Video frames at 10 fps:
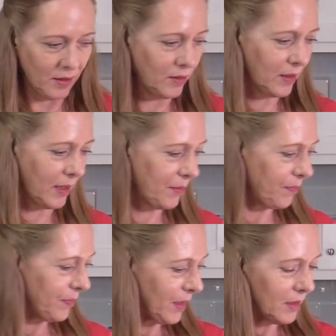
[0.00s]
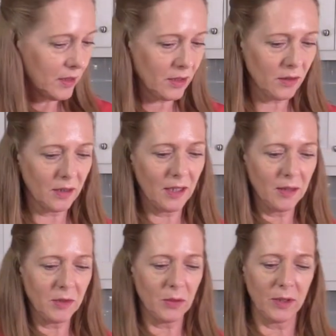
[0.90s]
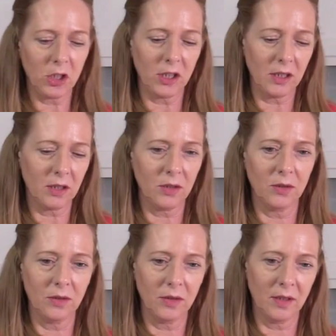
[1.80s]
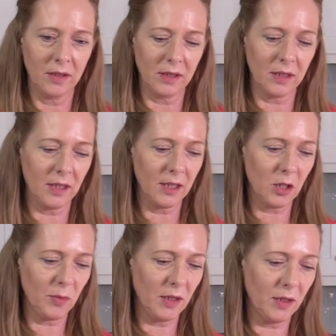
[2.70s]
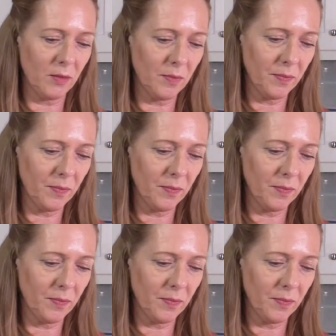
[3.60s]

Okay, so and I'm switching to this attachment now,